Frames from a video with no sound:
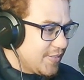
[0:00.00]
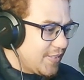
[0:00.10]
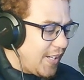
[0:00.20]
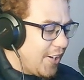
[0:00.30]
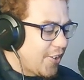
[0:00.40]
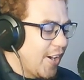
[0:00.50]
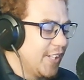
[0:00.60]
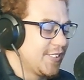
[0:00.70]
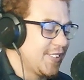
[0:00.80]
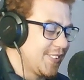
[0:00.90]
How
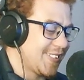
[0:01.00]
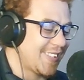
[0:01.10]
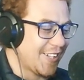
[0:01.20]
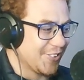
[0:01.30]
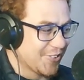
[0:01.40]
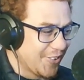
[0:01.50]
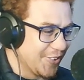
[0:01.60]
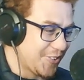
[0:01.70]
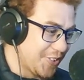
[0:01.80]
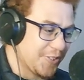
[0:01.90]
crazy is it that it's got
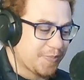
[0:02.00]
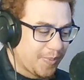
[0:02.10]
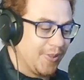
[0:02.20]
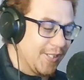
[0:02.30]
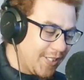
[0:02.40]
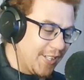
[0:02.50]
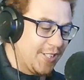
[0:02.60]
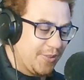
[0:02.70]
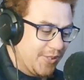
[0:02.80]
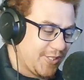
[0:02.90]
to this point, like I
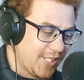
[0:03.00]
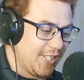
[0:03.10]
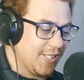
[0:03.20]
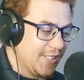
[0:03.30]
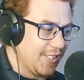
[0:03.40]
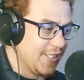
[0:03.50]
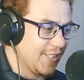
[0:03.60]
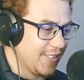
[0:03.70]
was saying earlier?